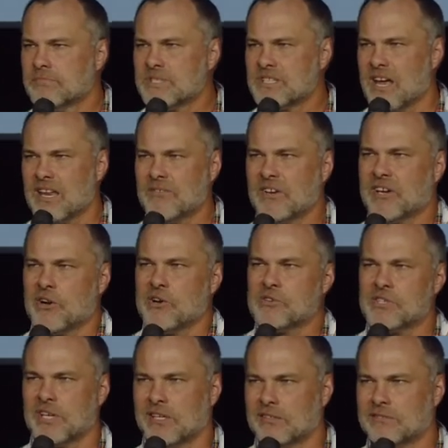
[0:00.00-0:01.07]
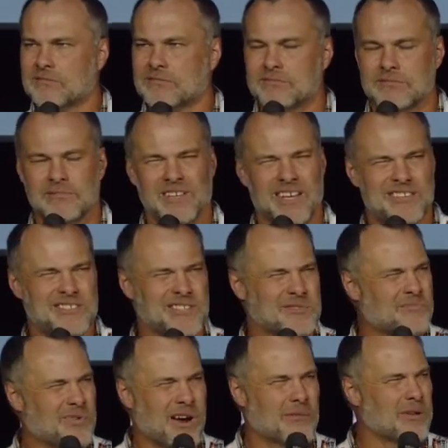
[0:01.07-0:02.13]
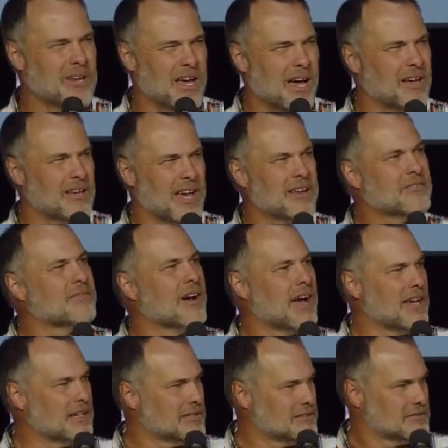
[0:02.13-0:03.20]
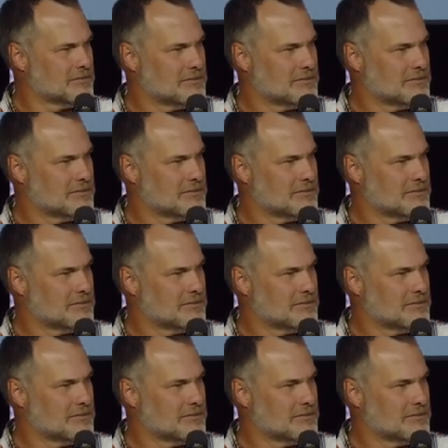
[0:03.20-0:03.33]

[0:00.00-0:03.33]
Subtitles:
It's not even cursing. It's just probably not edifying.